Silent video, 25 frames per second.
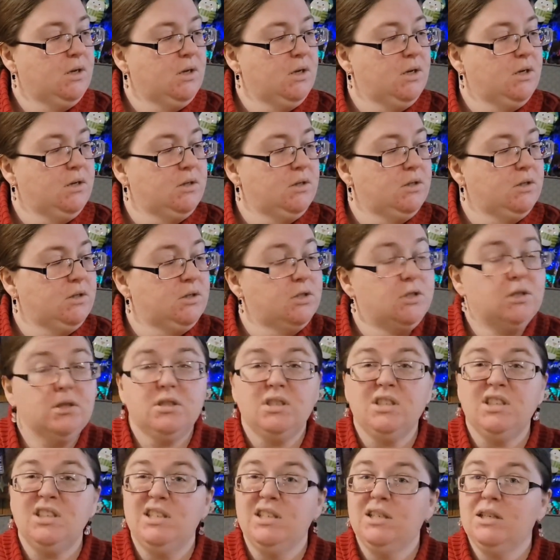It looked
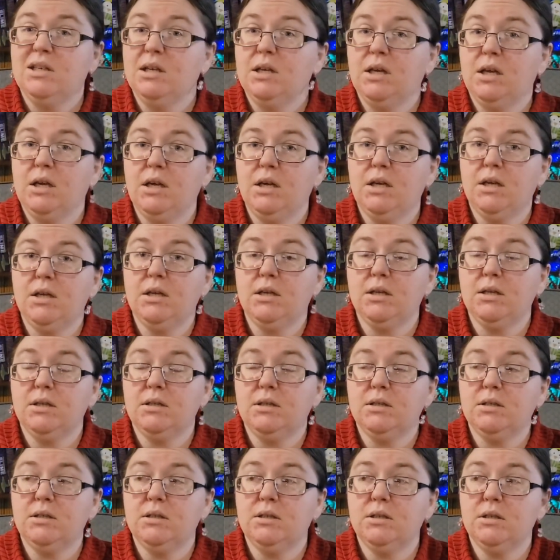good,
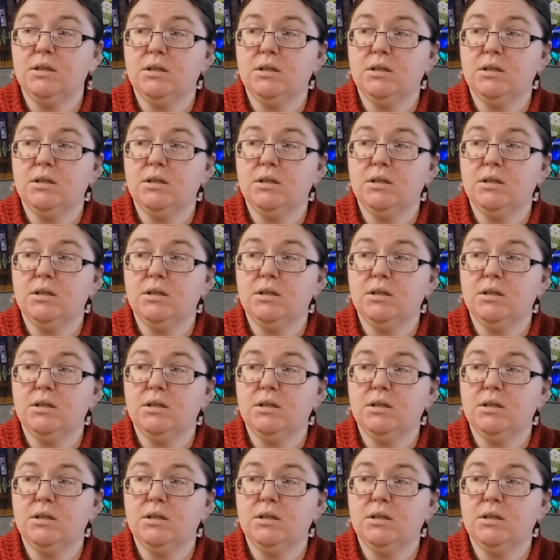and